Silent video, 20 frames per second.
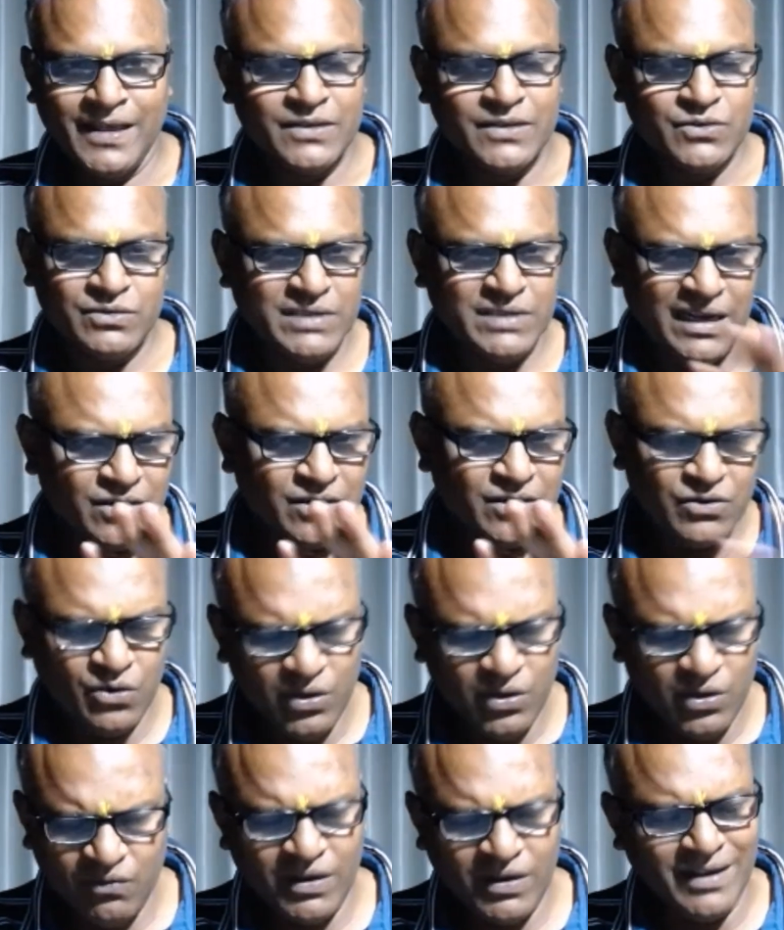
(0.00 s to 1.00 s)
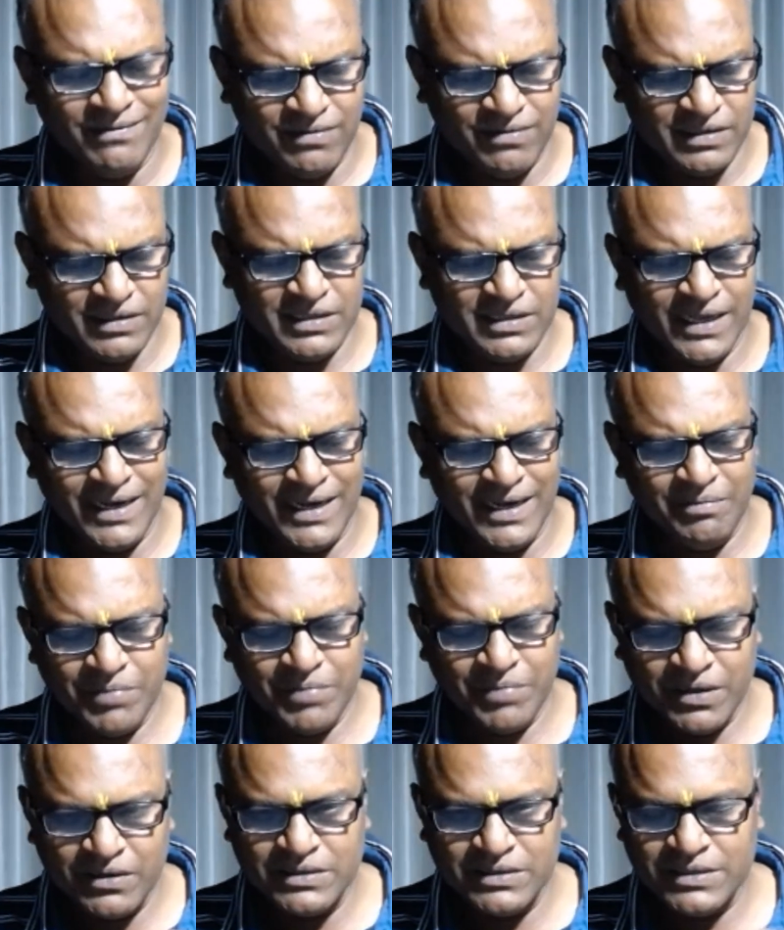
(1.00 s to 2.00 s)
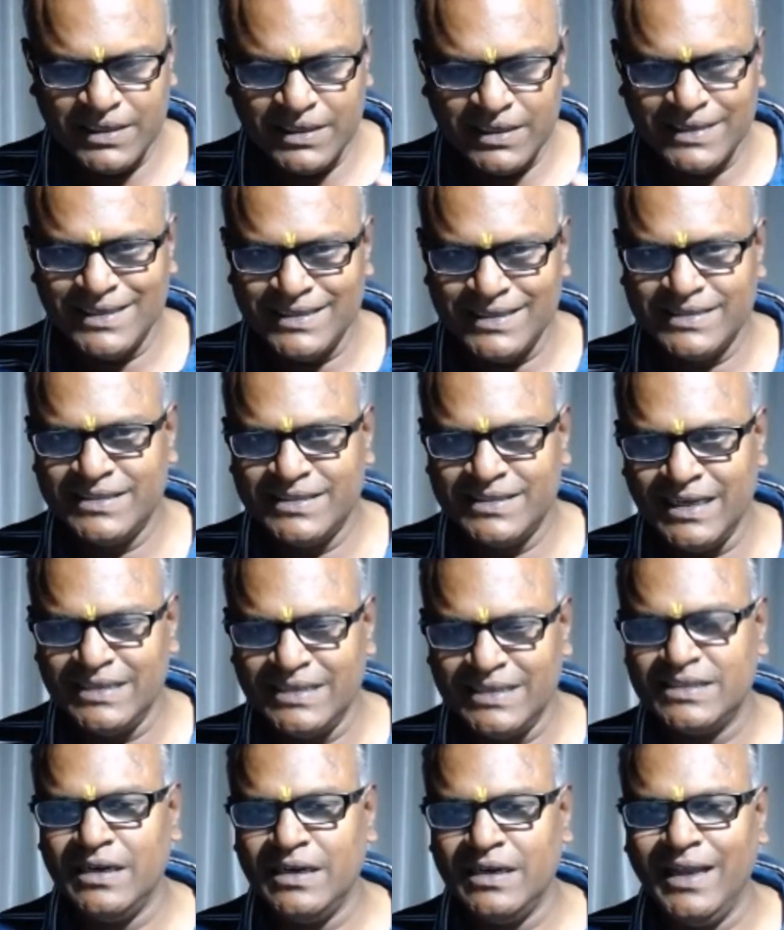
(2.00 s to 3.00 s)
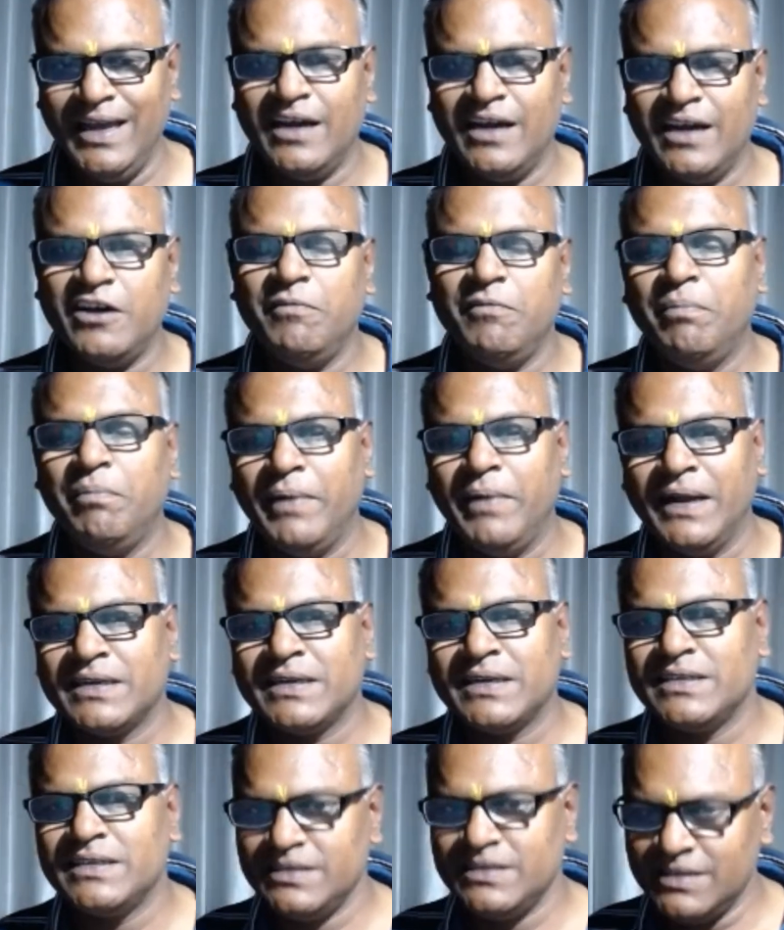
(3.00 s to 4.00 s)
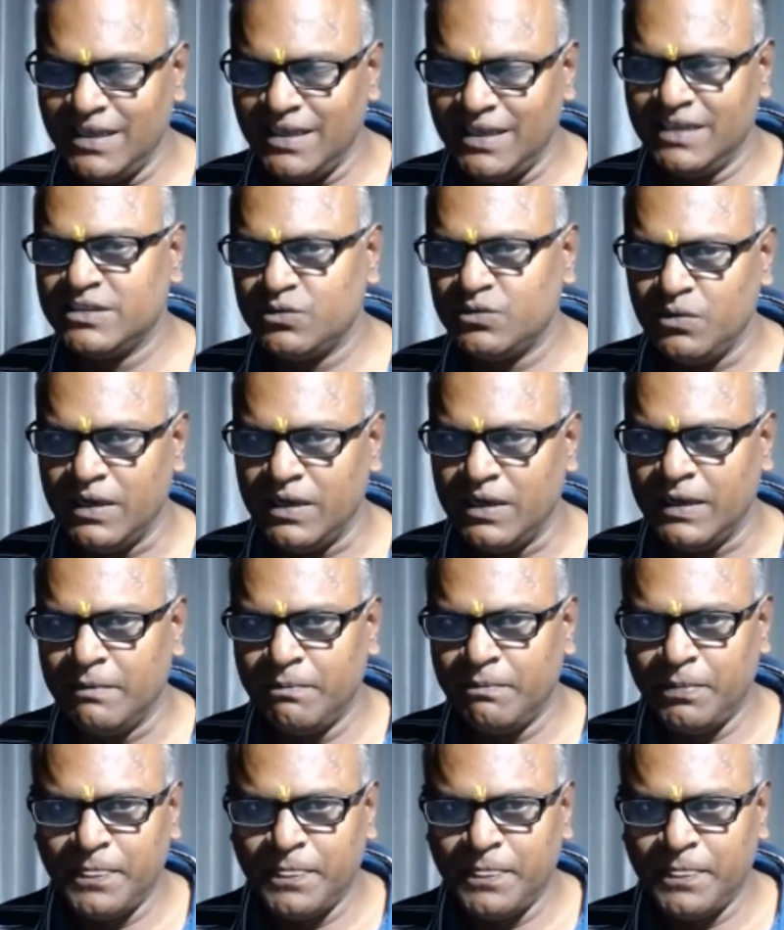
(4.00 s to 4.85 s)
So that don't worry for that, because it is just lack of practice. That's why.